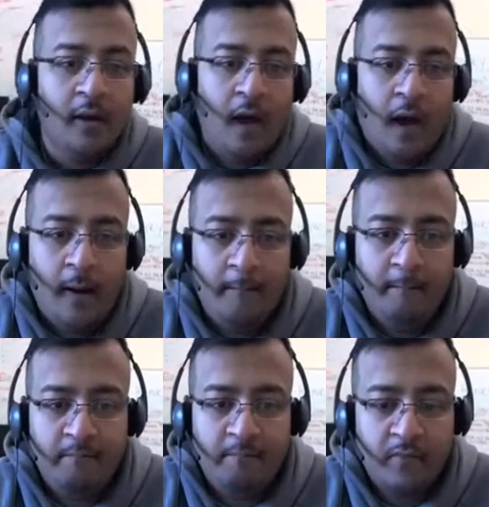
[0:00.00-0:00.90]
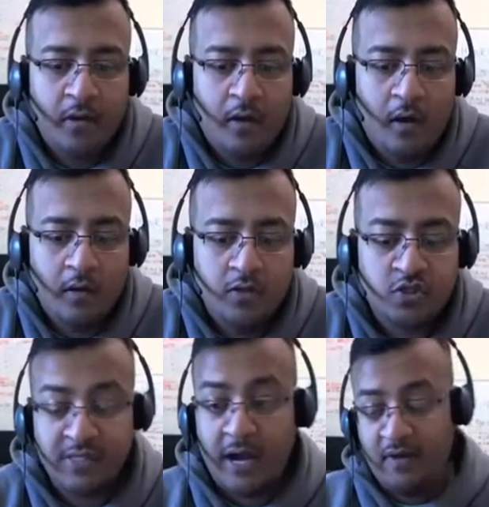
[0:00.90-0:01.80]

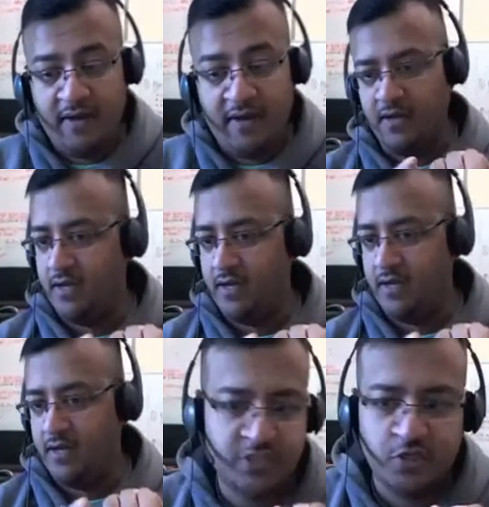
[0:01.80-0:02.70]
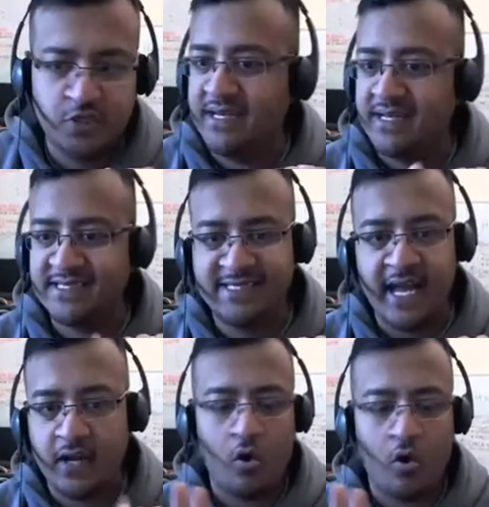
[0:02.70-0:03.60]
So that way, if a student is
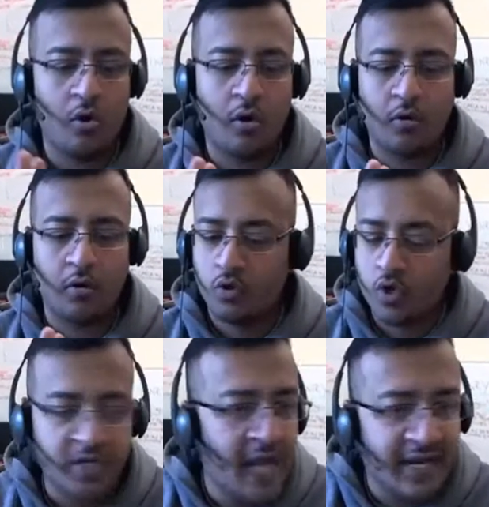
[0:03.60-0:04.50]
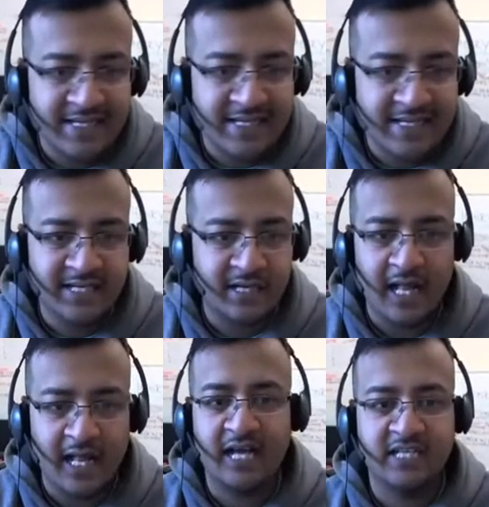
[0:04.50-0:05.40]
sick or could not attend a
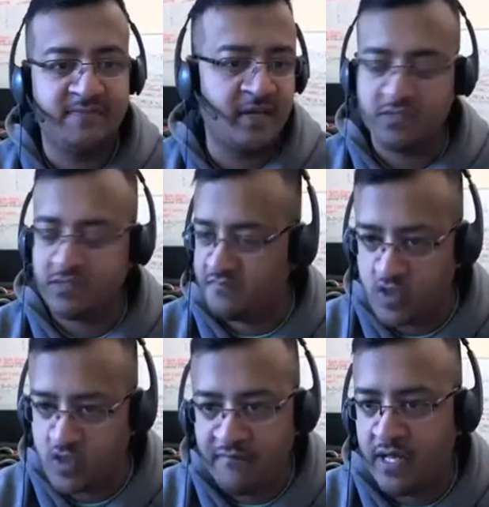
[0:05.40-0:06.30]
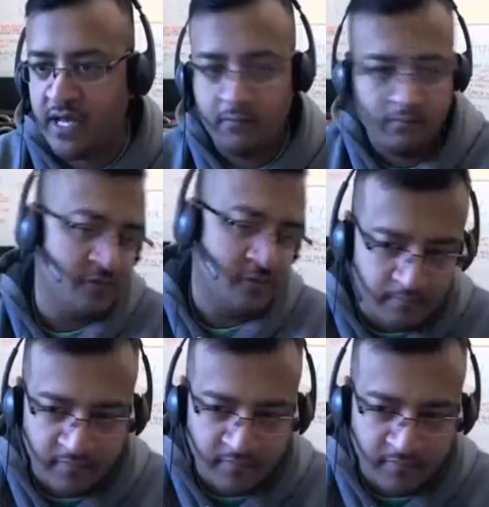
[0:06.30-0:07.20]
class because of traveling,
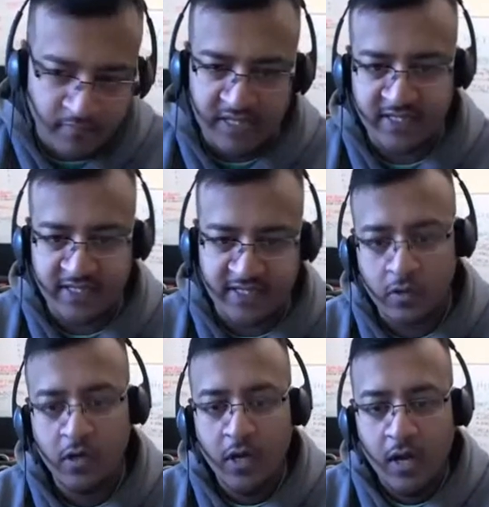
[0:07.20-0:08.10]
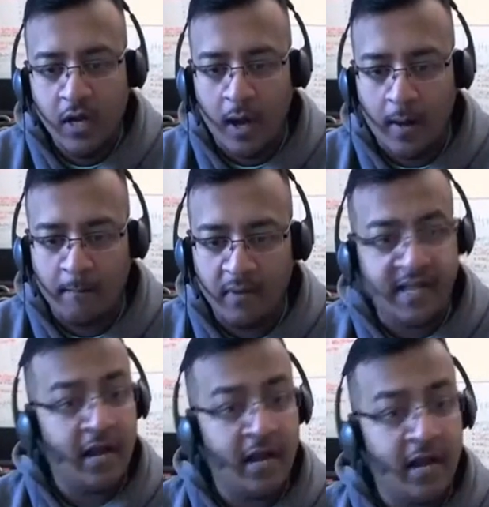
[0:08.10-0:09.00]
given it's summer,
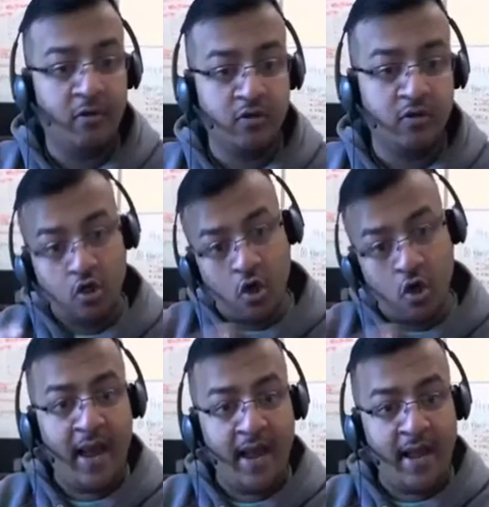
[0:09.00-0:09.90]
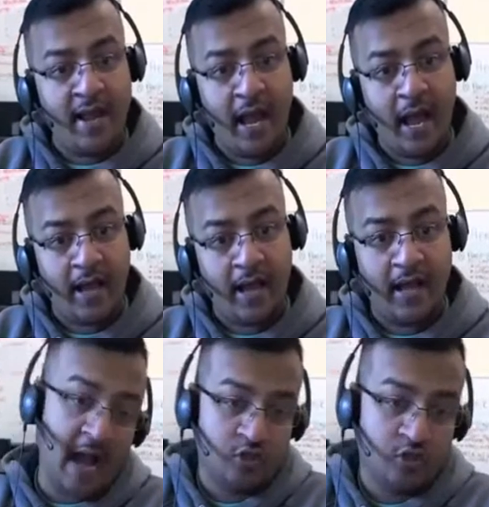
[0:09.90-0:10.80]
they are able to go in and
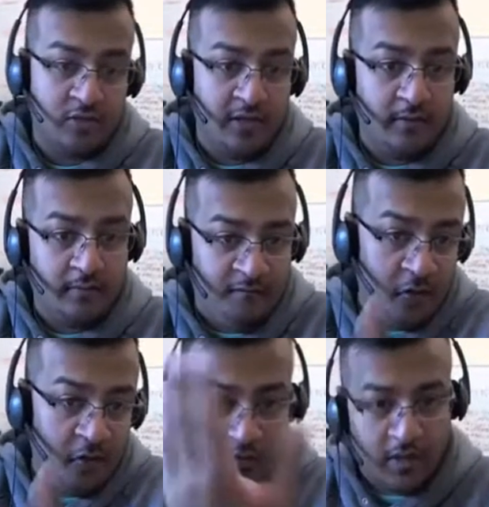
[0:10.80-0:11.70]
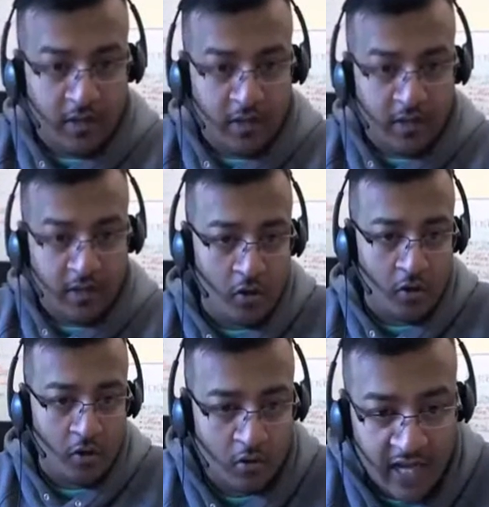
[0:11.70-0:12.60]
actually view the
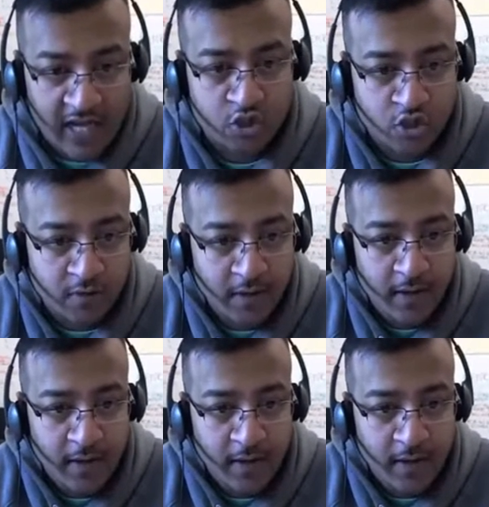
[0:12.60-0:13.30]
video or lecture.